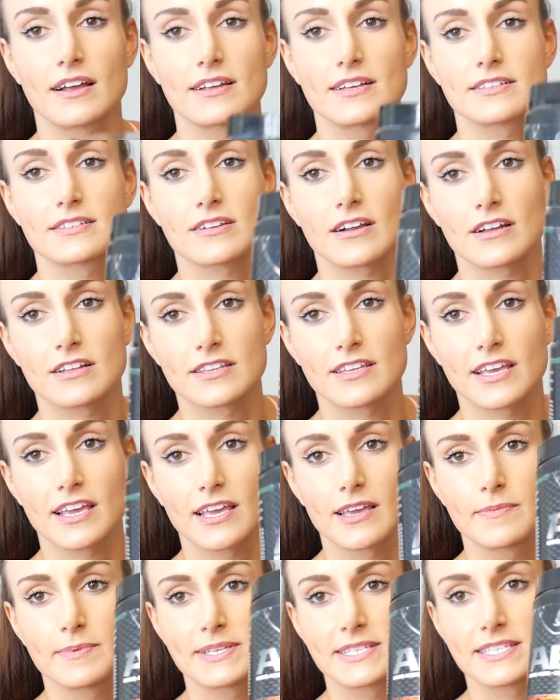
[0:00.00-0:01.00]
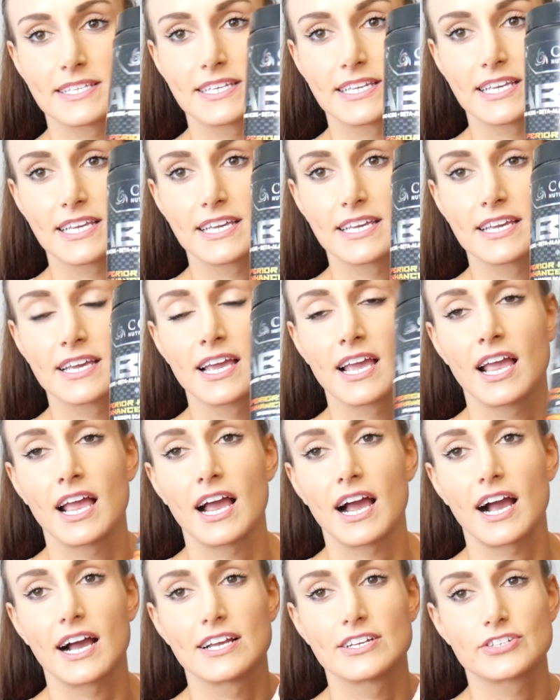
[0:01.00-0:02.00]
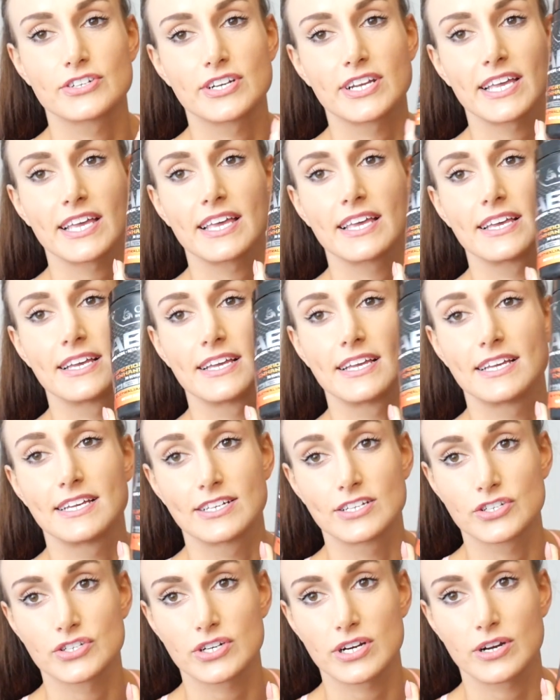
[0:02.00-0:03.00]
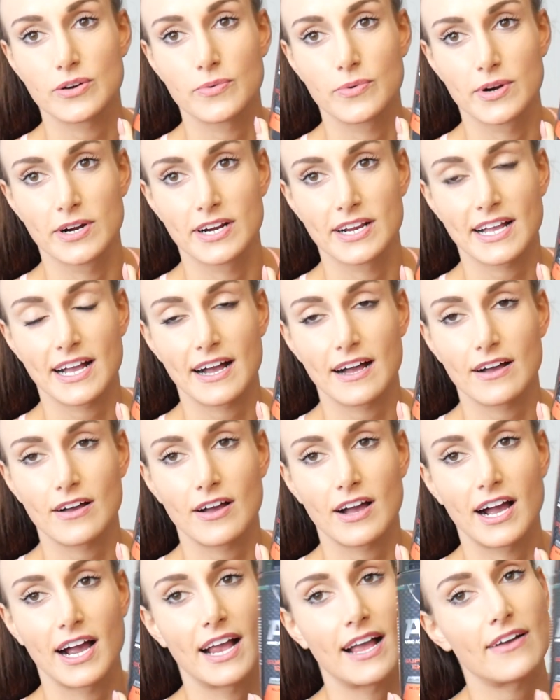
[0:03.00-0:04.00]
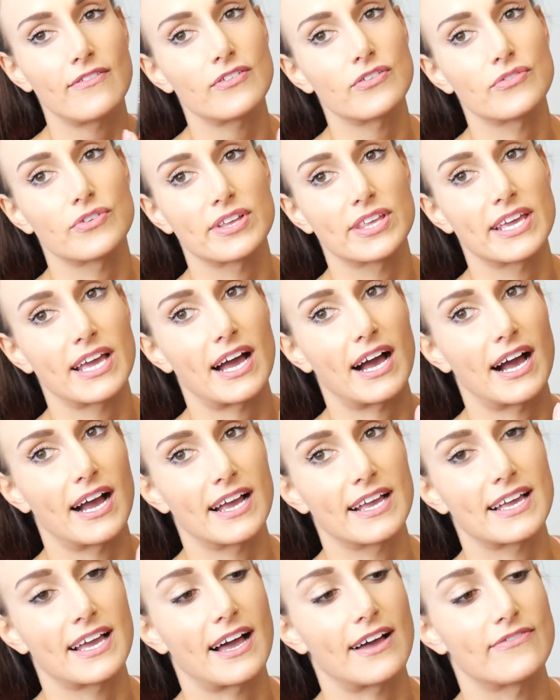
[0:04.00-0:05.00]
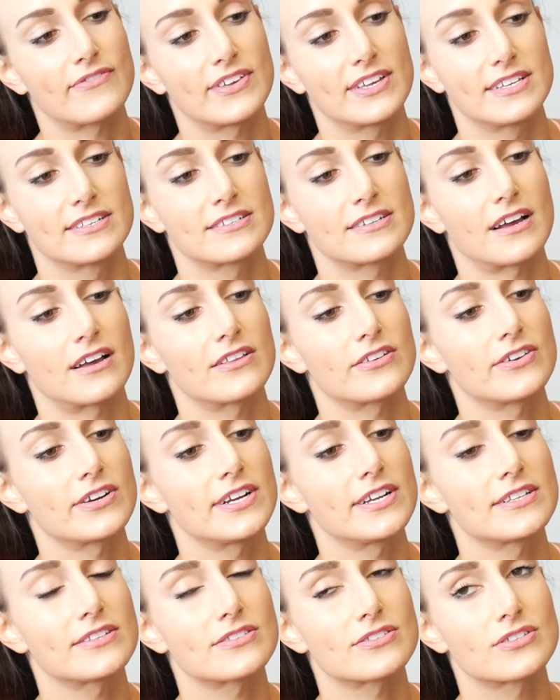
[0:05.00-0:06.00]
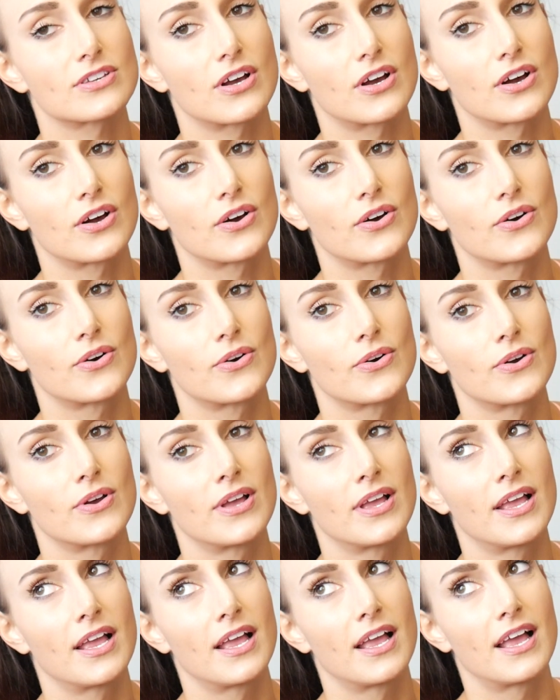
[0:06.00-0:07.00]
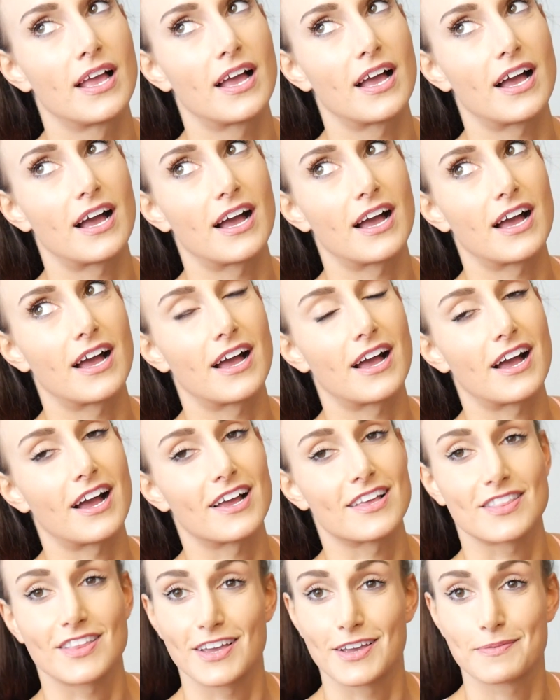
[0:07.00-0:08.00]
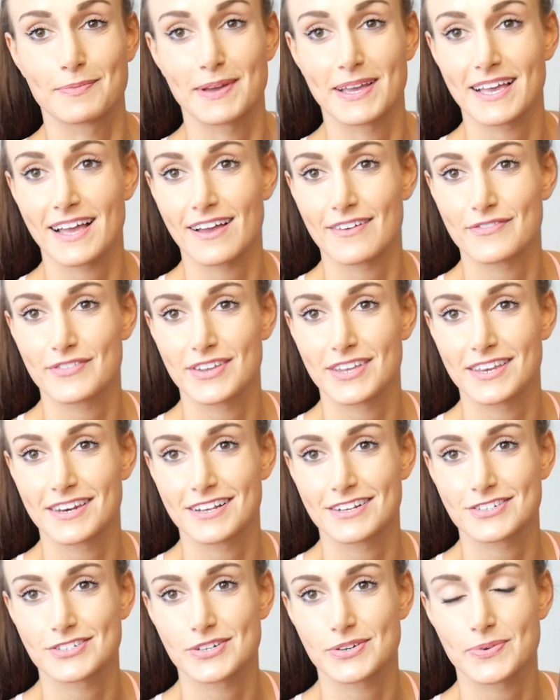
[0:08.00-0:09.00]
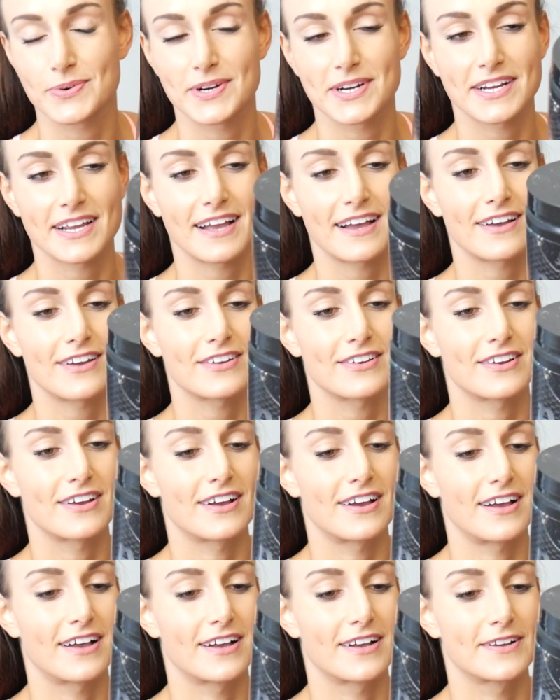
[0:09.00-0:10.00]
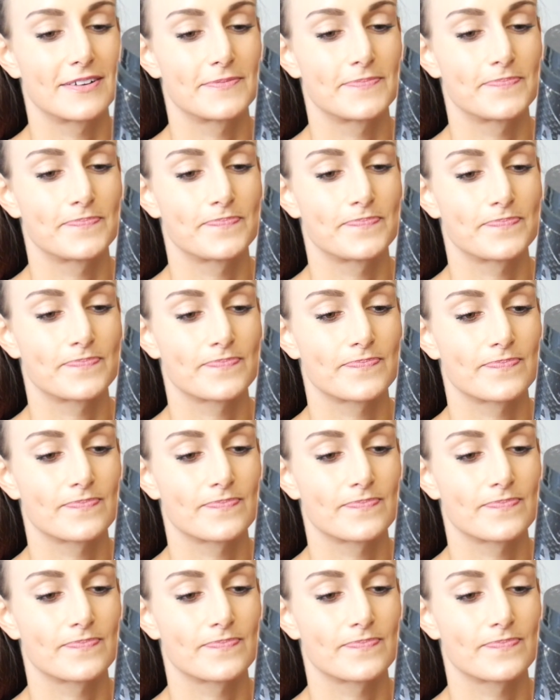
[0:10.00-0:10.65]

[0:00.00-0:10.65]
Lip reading: it's called ABCD. I drink it intro workout. I have a really high caffeine tolerance, so I like my caffeine intro workout. And